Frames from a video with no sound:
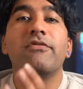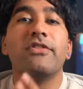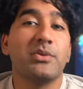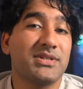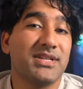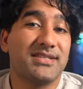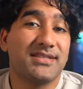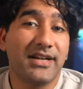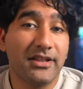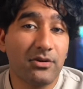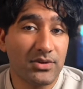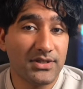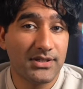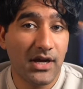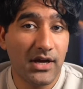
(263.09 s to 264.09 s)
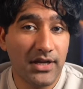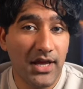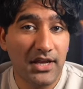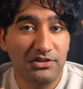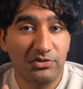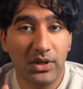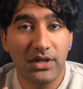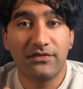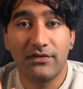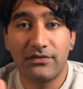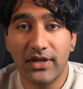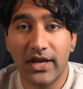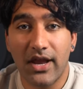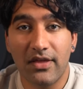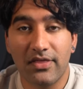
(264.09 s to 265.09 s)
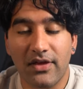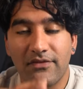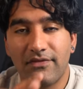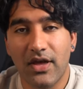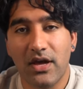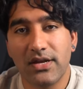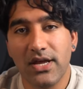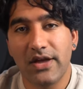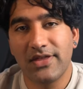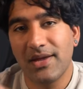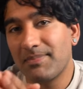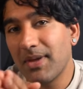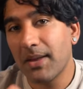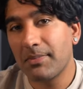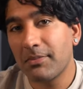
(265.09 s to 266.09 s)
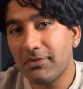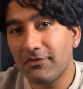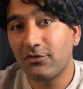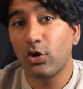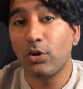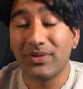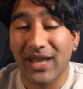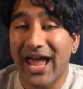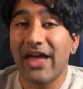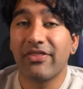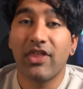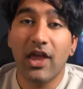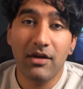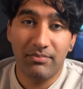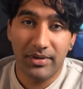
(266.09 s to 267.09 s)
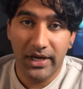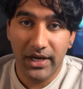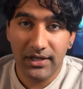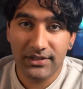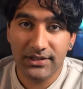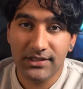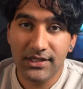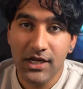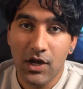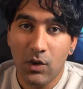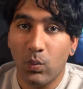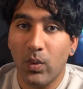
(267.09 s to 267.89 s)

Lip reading: There was a study that was done in 2015 that found out that people performed at their best